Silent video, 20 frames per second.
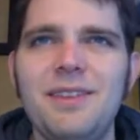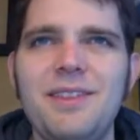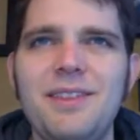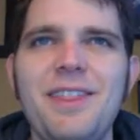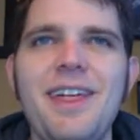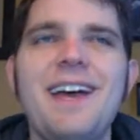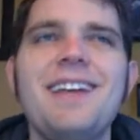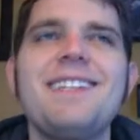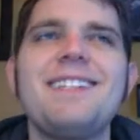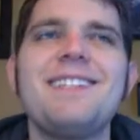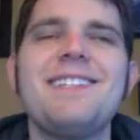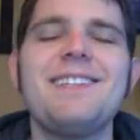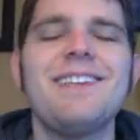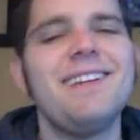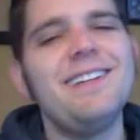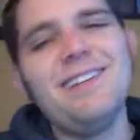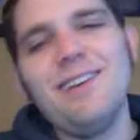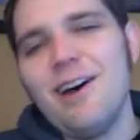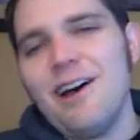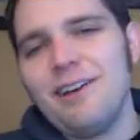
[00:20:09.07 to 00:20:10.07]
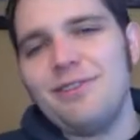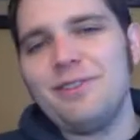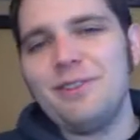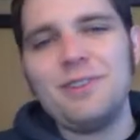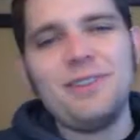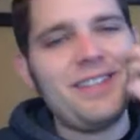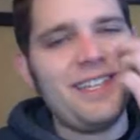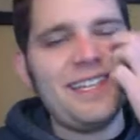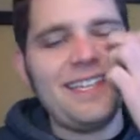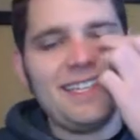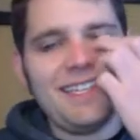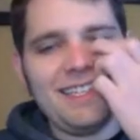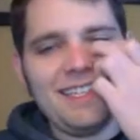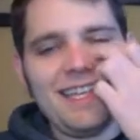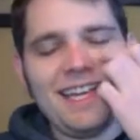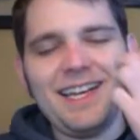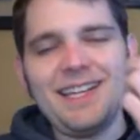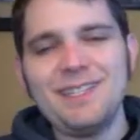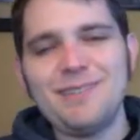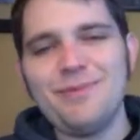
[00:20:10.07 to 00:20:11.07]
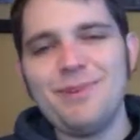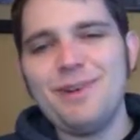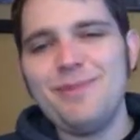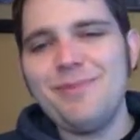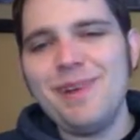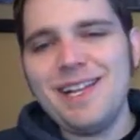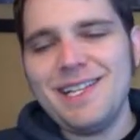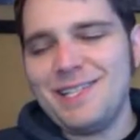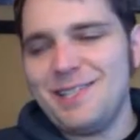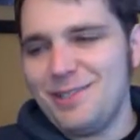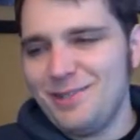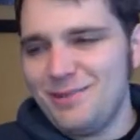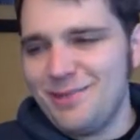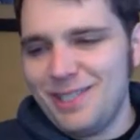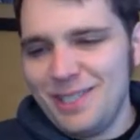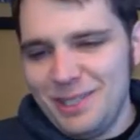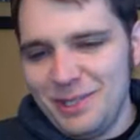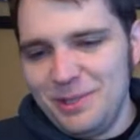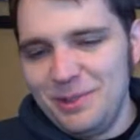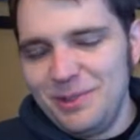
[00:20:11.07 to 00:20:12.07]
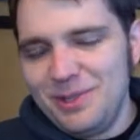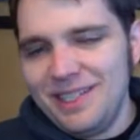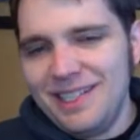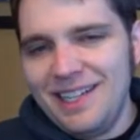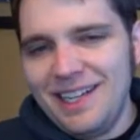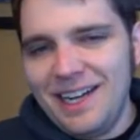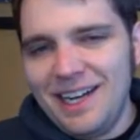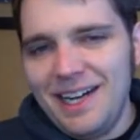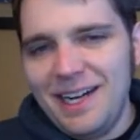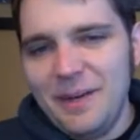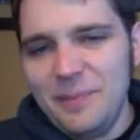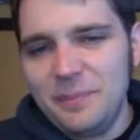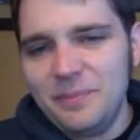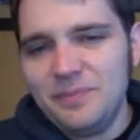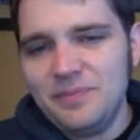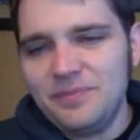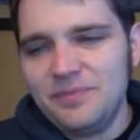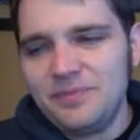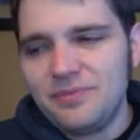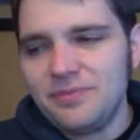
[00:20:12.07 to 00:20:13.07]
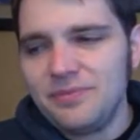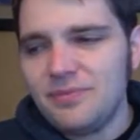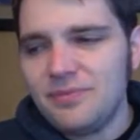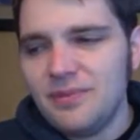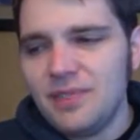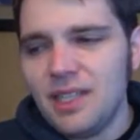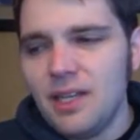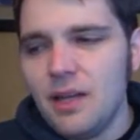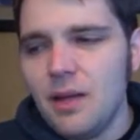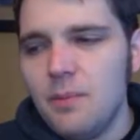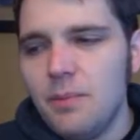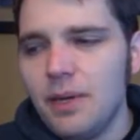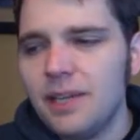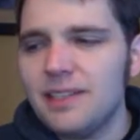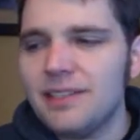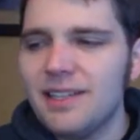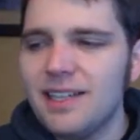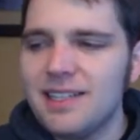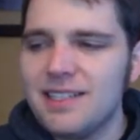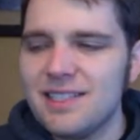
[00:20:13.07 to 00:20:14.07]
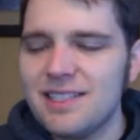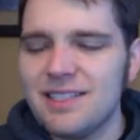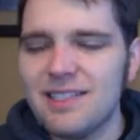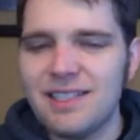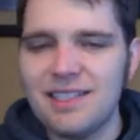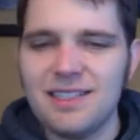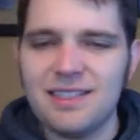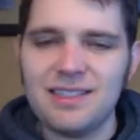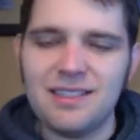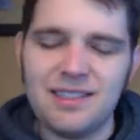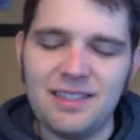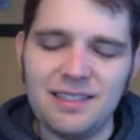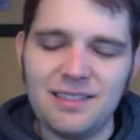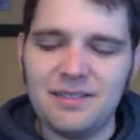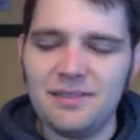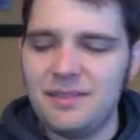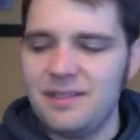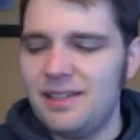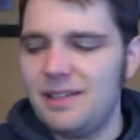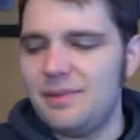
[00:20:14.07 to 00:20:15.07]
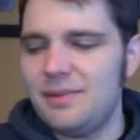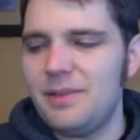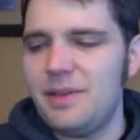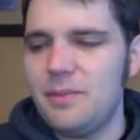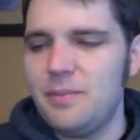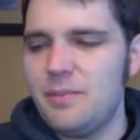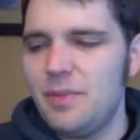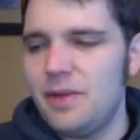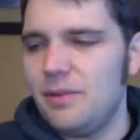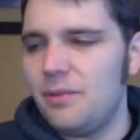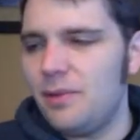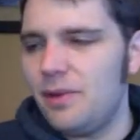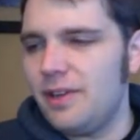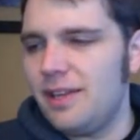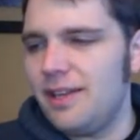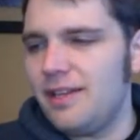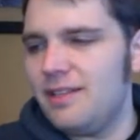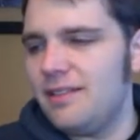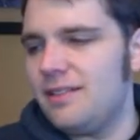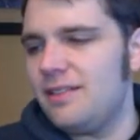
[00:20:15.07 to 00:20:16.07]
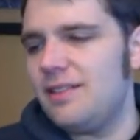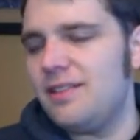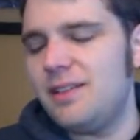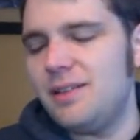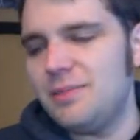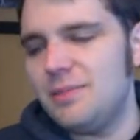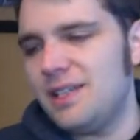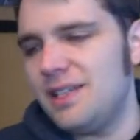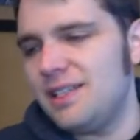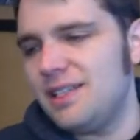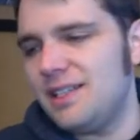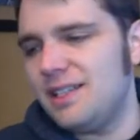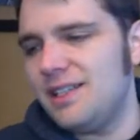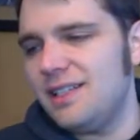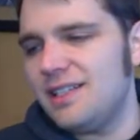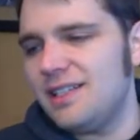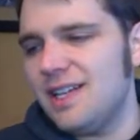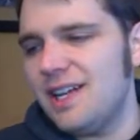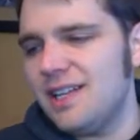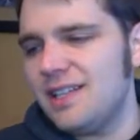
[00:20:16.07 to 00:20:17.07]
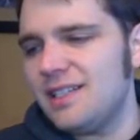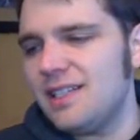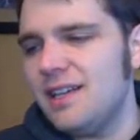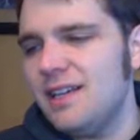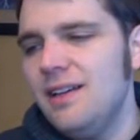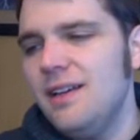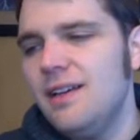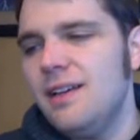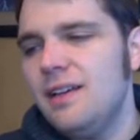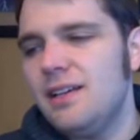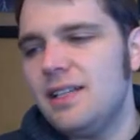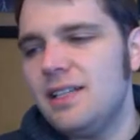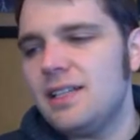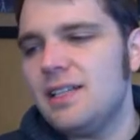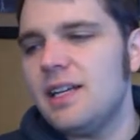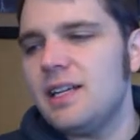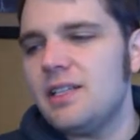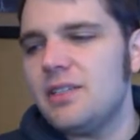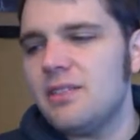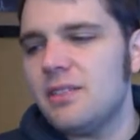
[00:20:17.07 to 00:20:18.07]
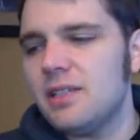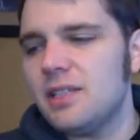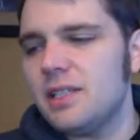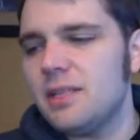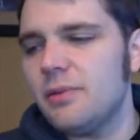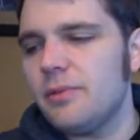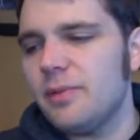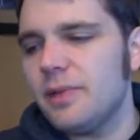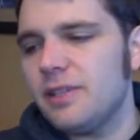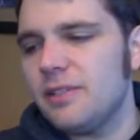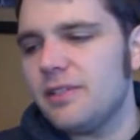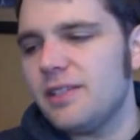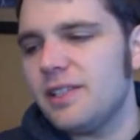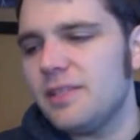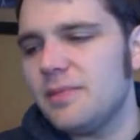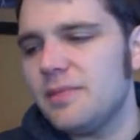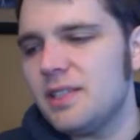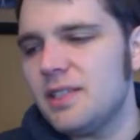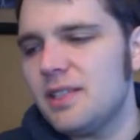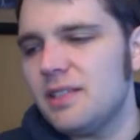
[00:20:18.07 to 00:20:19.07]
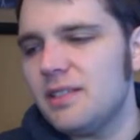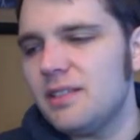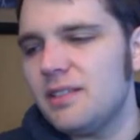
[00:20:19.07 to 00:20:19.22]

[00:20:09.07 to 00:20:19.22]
That's an awful thing. That is what a monster would do. But that is a bit where the theme ties in. It is not as strong as some of my other games, and